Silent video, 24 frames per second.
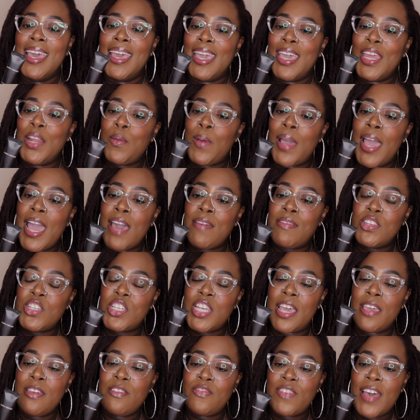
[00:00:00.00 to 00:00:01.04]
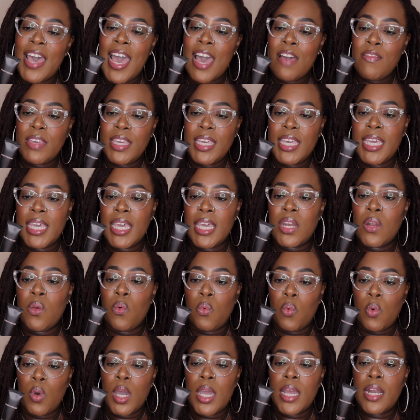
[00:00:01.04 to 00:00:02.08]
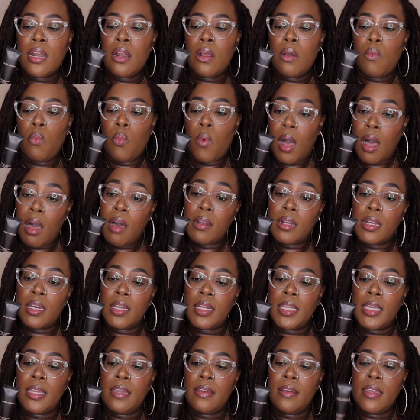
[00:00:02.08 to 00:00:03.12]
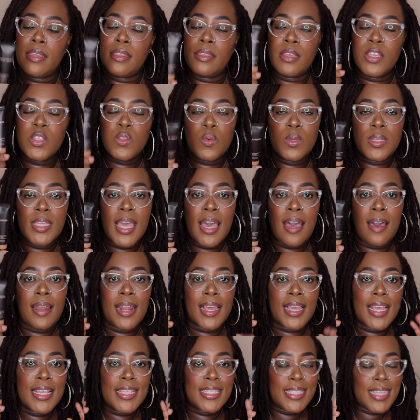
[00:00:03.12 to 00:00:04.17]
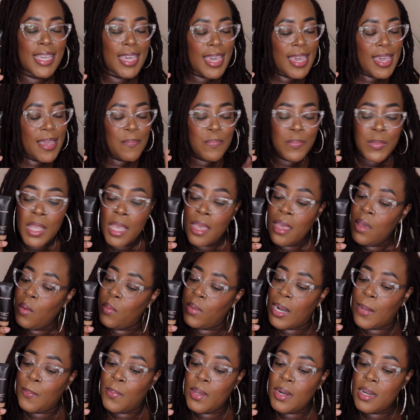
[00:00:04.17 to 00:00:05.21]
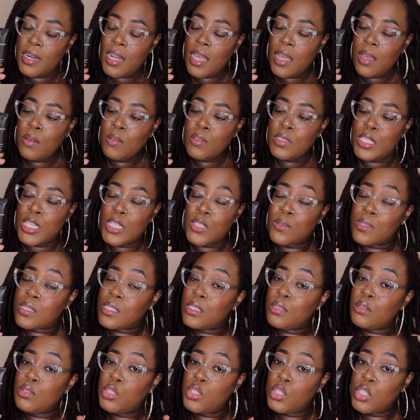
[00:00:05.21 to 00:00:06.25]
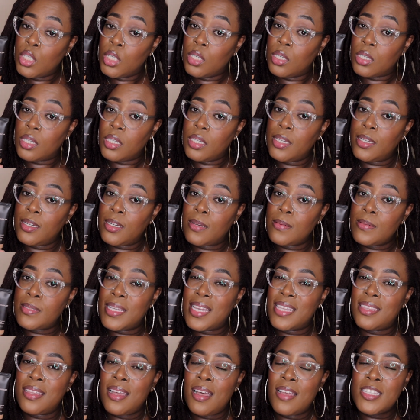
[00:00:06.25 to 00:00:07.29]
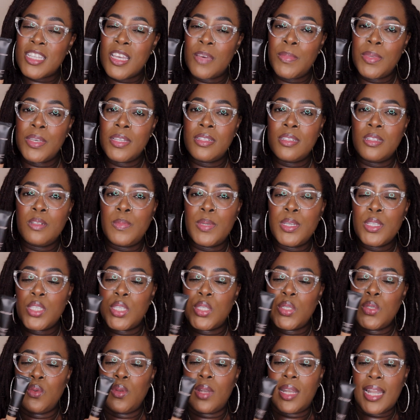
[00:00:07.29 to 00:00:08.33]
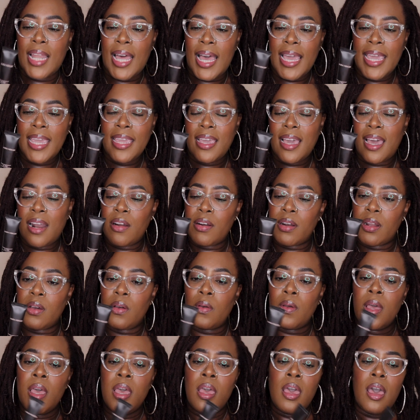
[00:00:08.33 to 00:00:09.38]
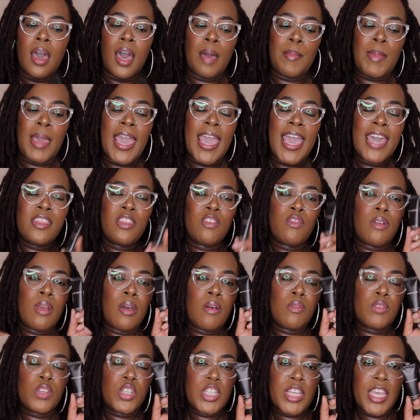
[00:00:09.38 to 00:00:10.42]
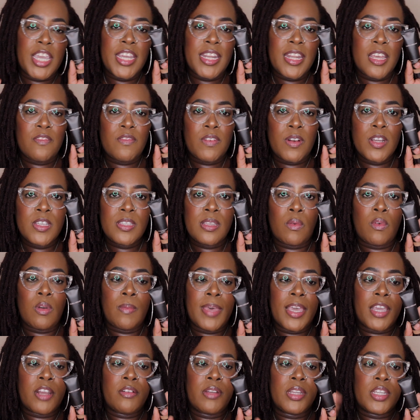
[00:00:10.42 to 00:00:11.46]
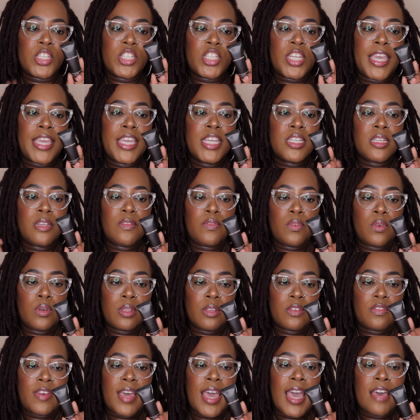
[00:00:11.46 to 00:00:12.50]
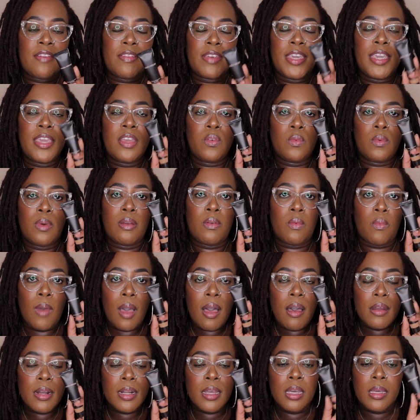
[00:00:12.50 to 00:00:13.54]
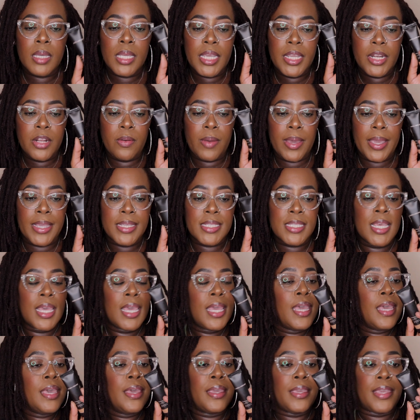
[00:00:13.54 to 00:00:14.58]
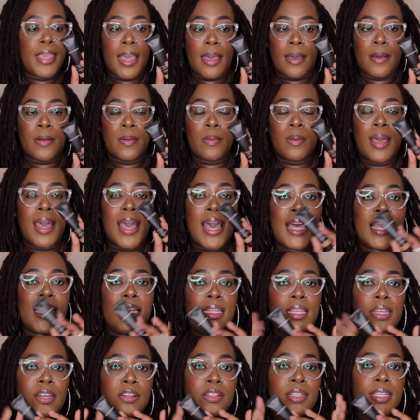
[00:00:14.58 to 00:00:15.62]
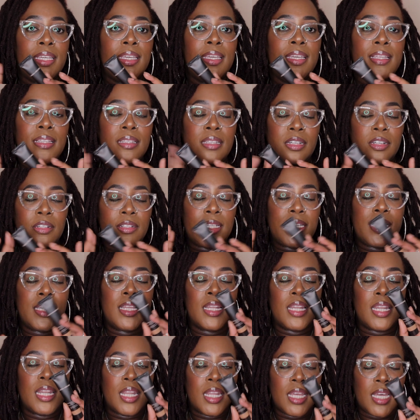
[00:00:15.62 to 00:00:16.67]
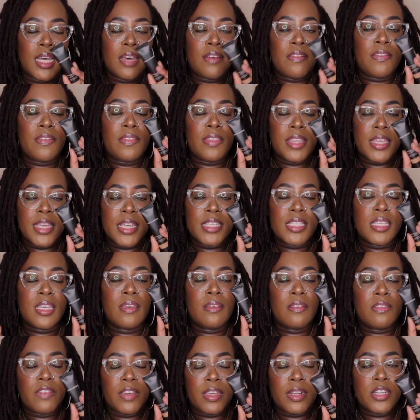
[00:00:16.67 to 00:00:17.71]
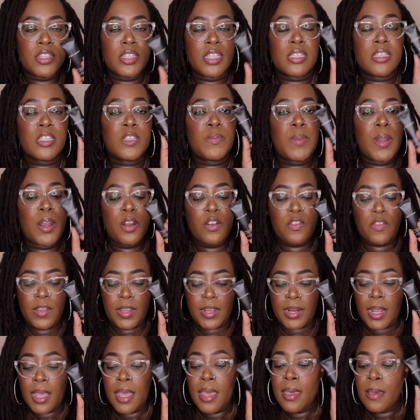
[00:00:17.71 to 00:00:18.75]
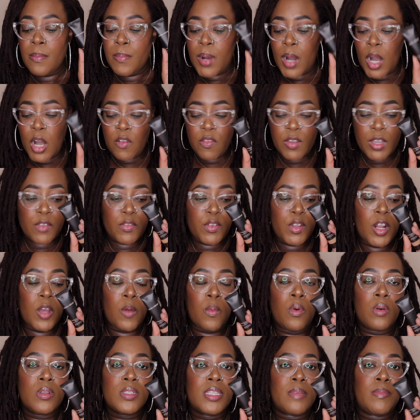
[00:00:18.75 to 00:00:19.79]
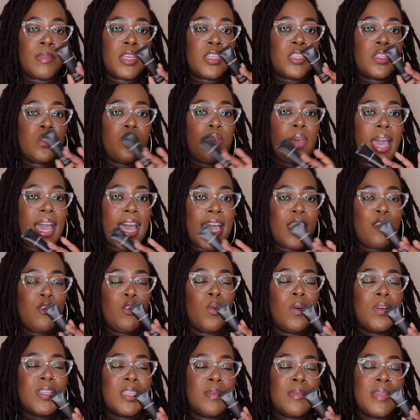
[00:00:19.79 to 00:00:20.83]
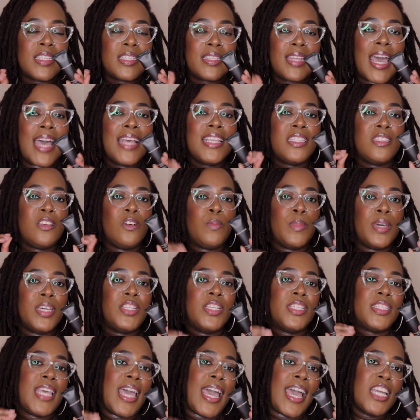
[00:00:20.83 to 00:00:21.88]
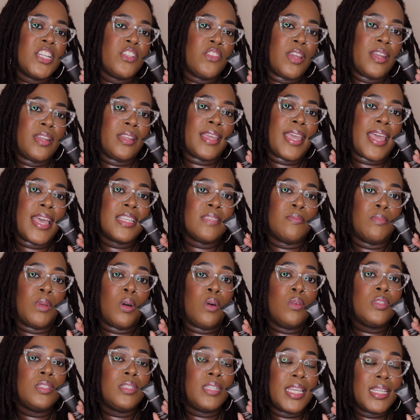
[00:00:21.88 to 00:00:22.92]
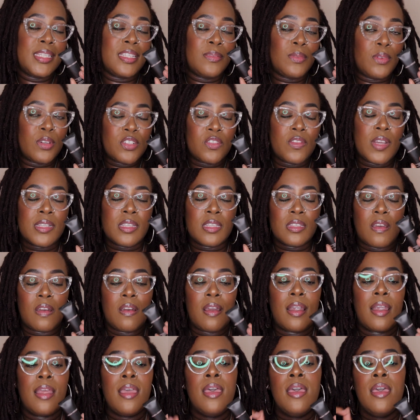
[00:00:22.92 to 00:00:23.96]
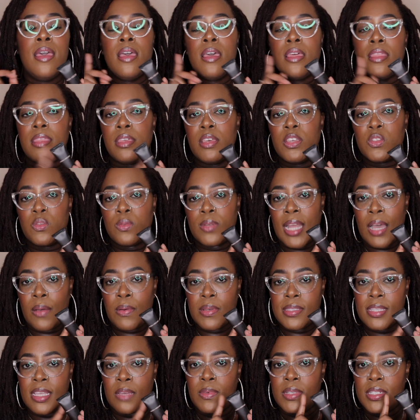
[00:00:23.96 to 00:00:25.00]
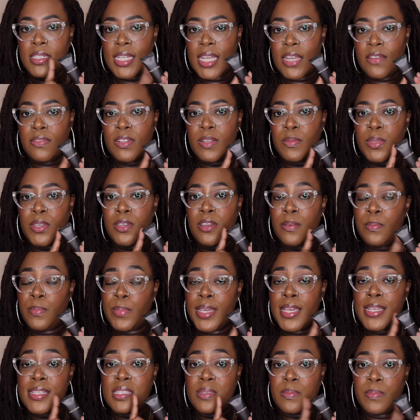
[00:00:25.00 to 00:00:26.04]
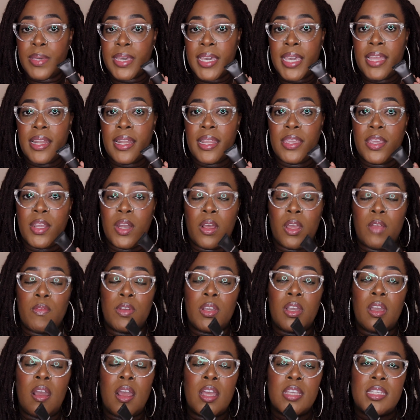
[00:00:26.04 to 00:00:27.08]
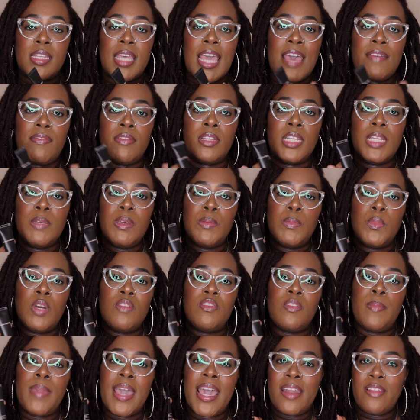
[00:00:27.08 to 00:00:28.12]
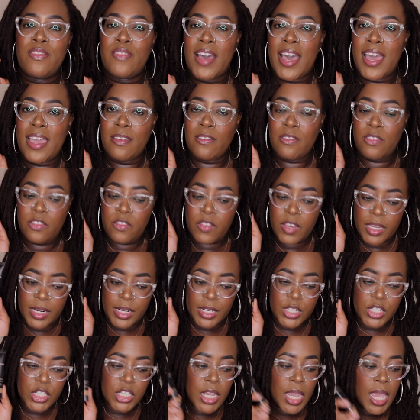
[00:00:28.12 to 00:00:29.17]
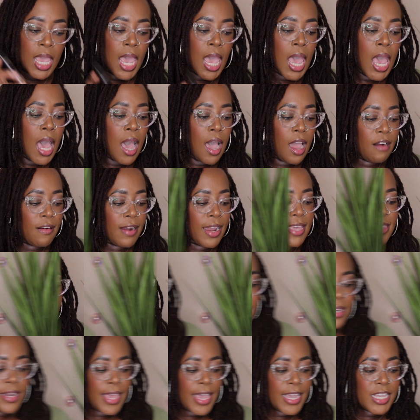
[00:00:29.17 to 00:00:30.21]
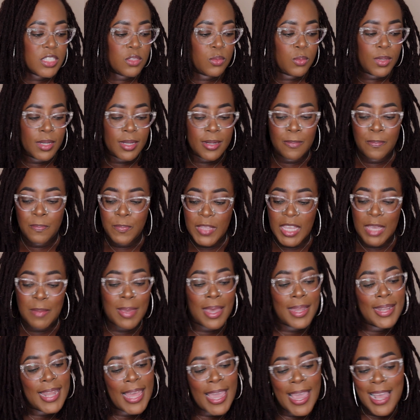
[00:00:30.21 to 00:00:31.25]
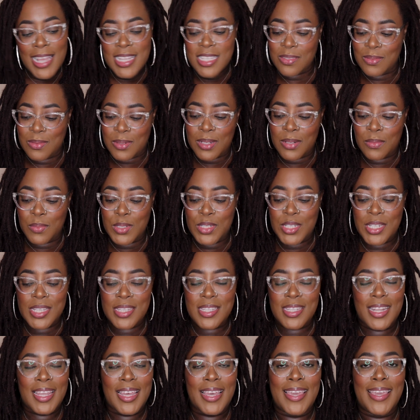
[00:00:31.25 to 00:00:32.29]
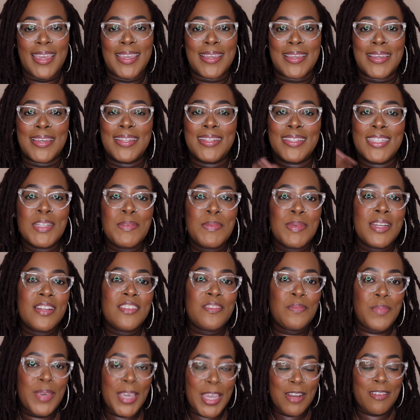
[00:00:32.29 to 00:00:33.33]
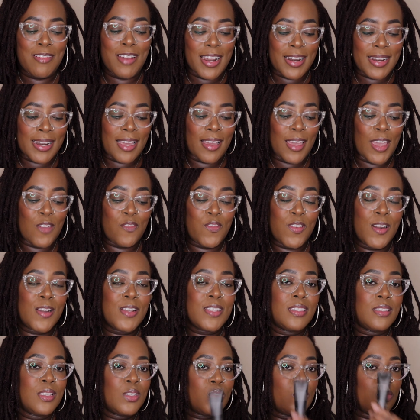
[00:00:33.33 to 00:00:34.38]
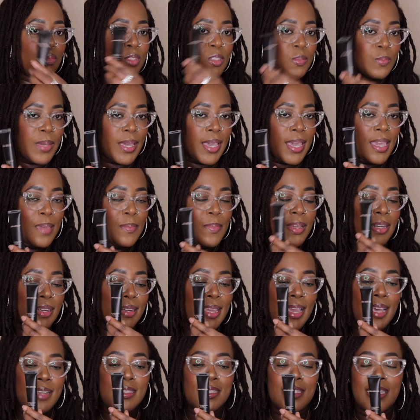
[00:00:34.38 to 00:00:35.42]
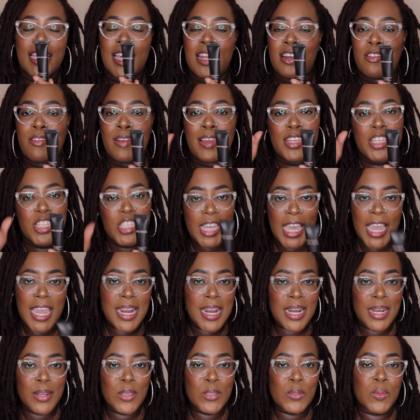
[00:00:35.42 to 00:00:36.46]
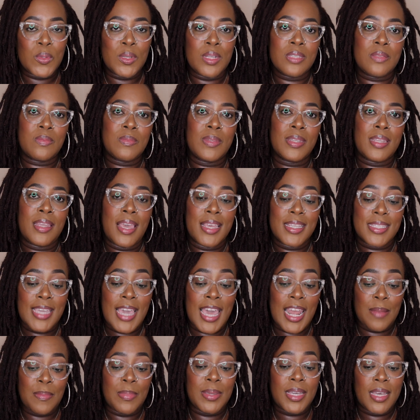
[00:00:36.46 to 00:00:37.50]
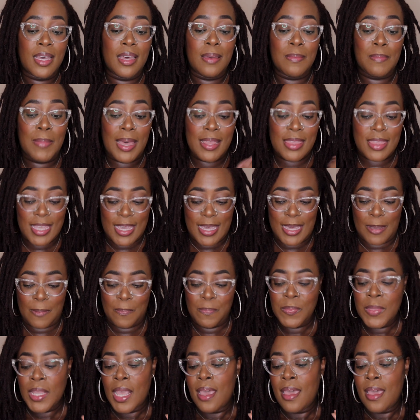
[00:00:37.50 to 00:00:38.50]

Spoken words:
Anyway, I have the shade 5N1 Walnut here. And this one, y'all, like I said, when I put it on, this was a little shook. You know what I'm saying? I thought it was going to be a little bit too light. I don't know. I had the wrong shade at first. I went back and exchanged it for the 5N1 Walnut. And anyways, y'all, I literally love this finish. This is perfect. Perfect if you don't want something that's too hot. If you want something that's not so much as hydrating as most tinted moisturizers are, this one I would say would definitely be your best bet, you know, in regards to having a little bit more of a mattifying finish. All right, the next one and my last one, which is like a little bit of bay right now. At first, this one was bay, but now since I got the right shade in this one has kind of become my thing.